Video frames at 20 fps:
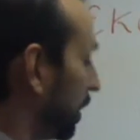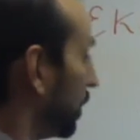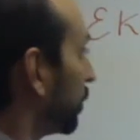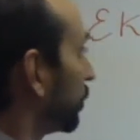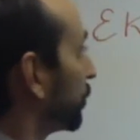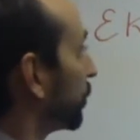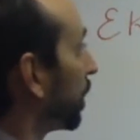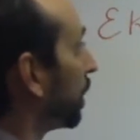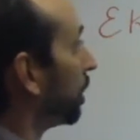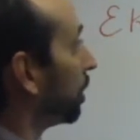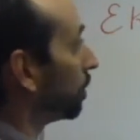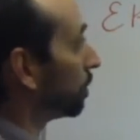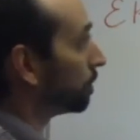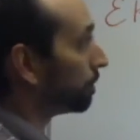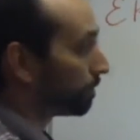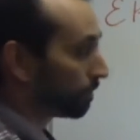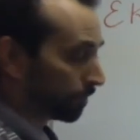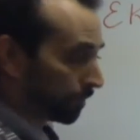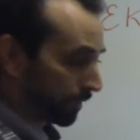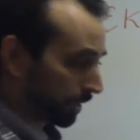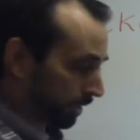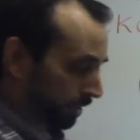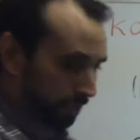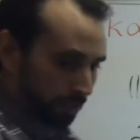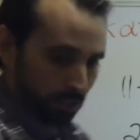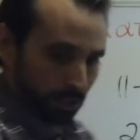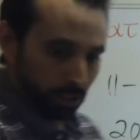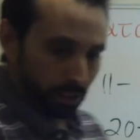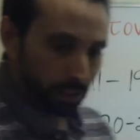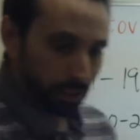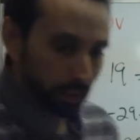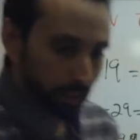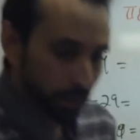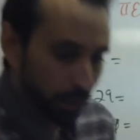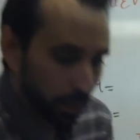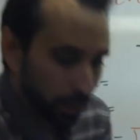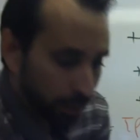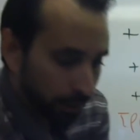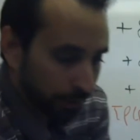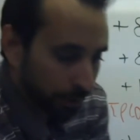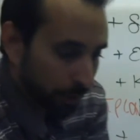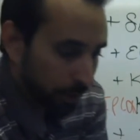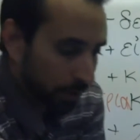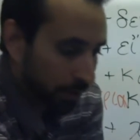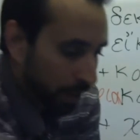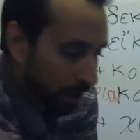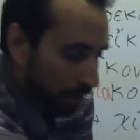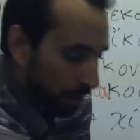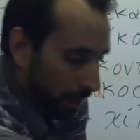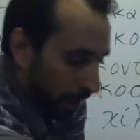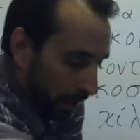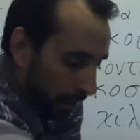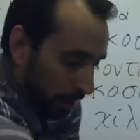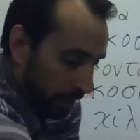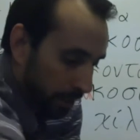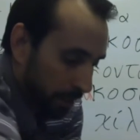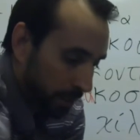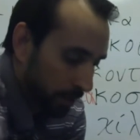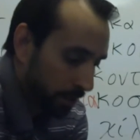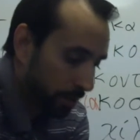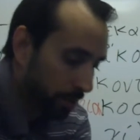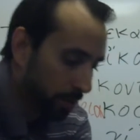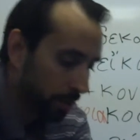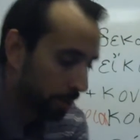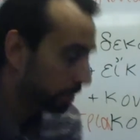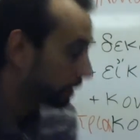So if you were to say, okay, notice